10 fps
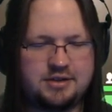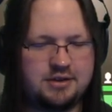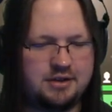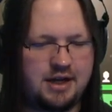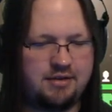
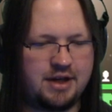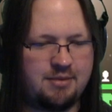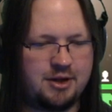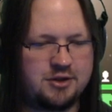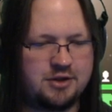still haven't
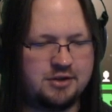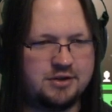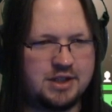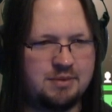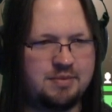got my
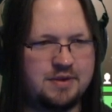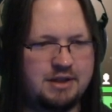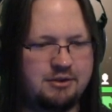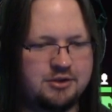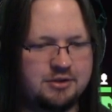shields up to
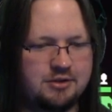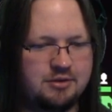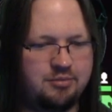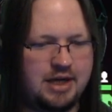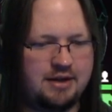level
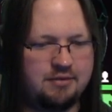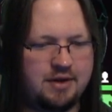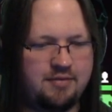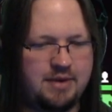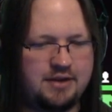2, but
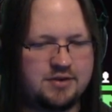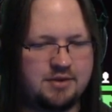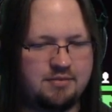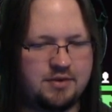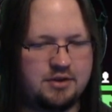we've made
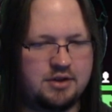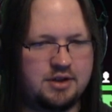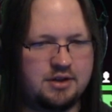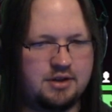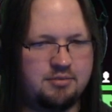some
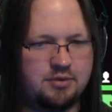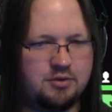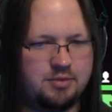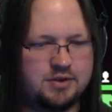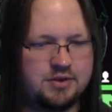good
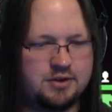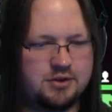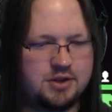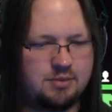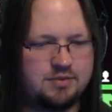improvements to the
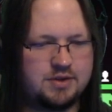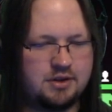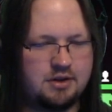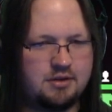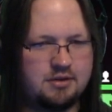ship,
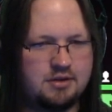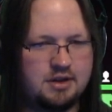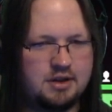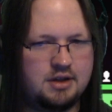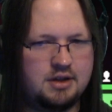so
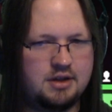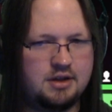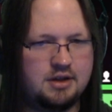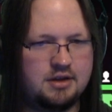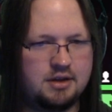
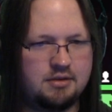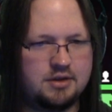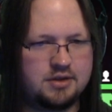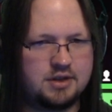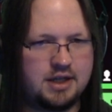I think we're
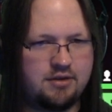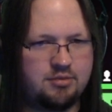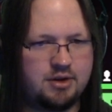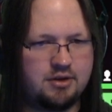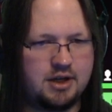just going to have to
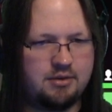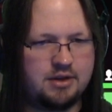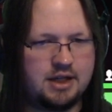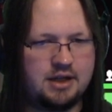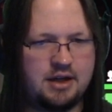be okay
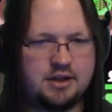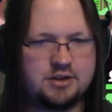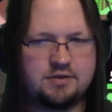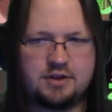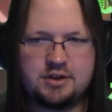with that. Aid
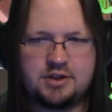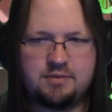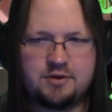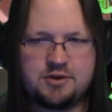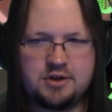the civilian
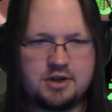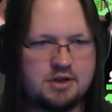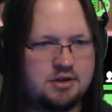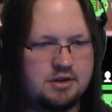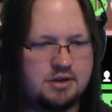ship for sure.